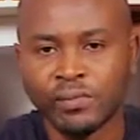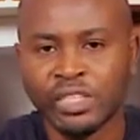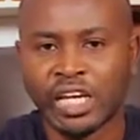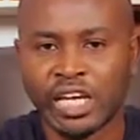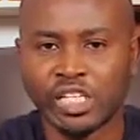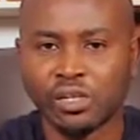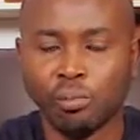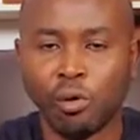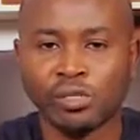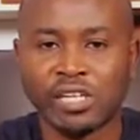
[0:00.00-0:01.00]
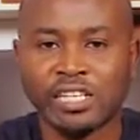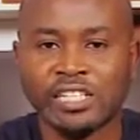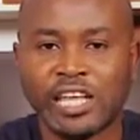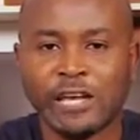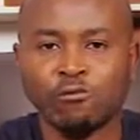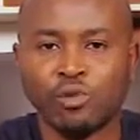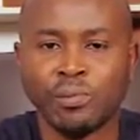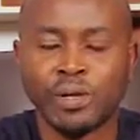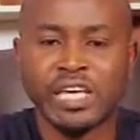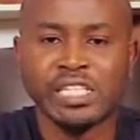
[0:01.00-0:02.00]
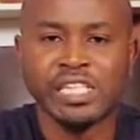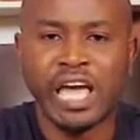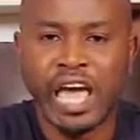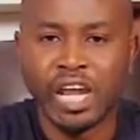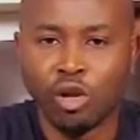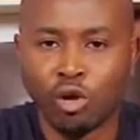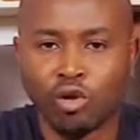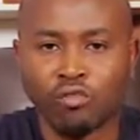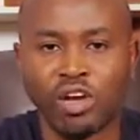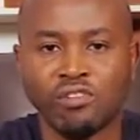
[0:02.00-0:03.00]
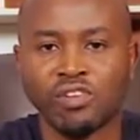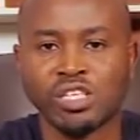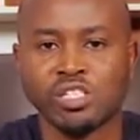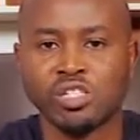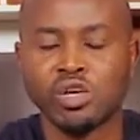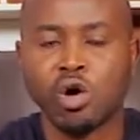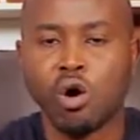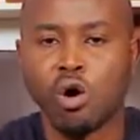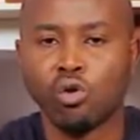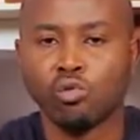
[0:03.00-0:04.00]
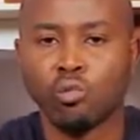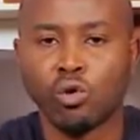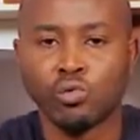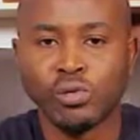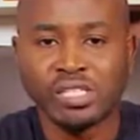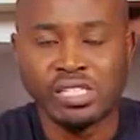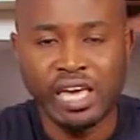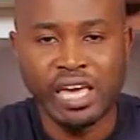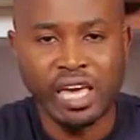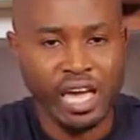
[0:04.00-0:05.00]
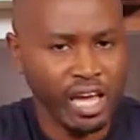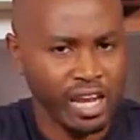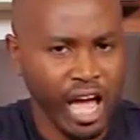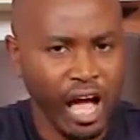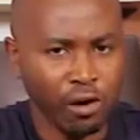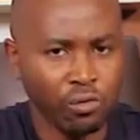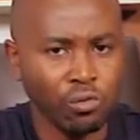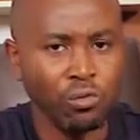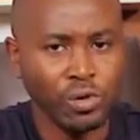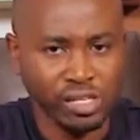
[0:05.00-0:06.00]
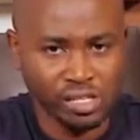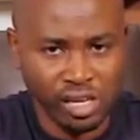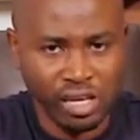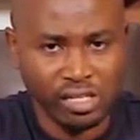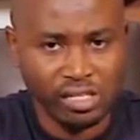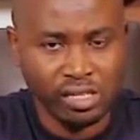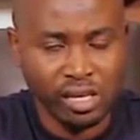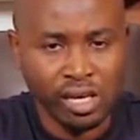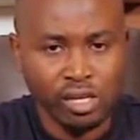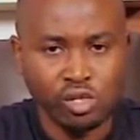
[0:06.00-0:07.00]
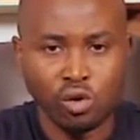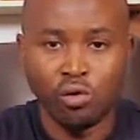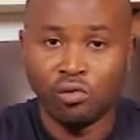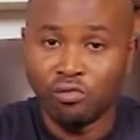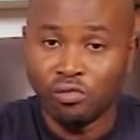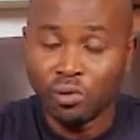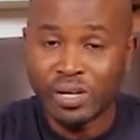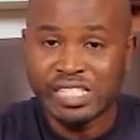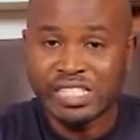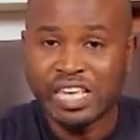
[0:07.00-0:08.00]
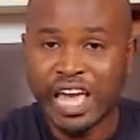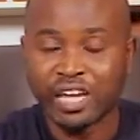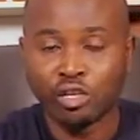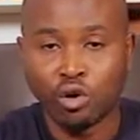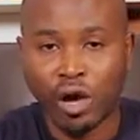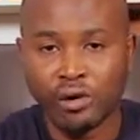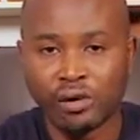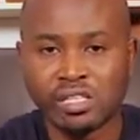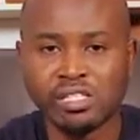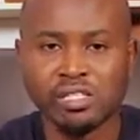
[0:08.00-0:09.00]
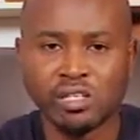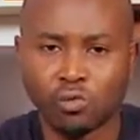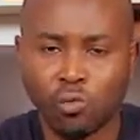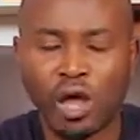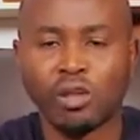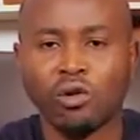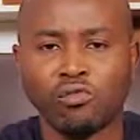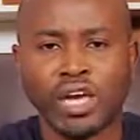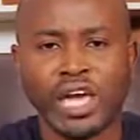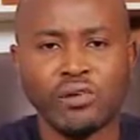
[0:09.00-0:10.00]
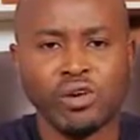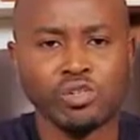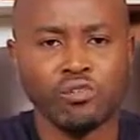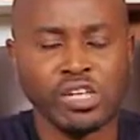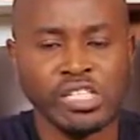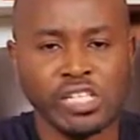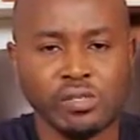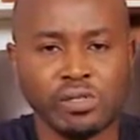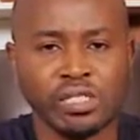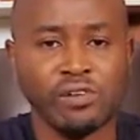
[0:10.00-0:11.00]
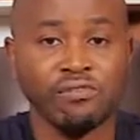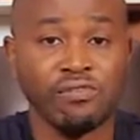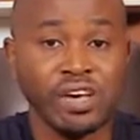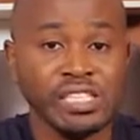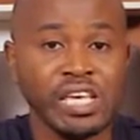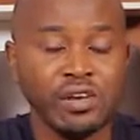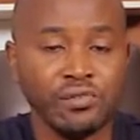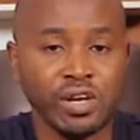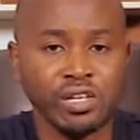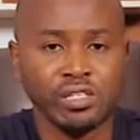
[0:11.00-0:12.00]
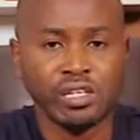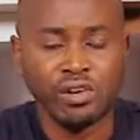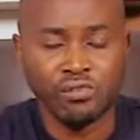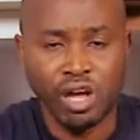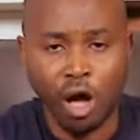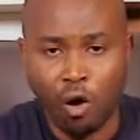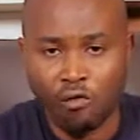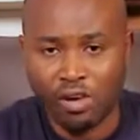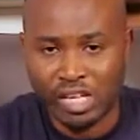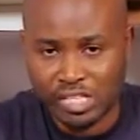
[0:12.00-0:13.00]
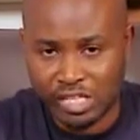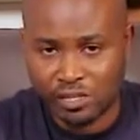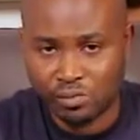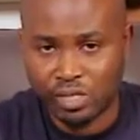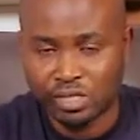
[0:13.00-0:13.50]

It is important that we place a lot of emphasis on what we say and how we say it. So fluency and coherence, one of the areas of assessment. The first area of assessment.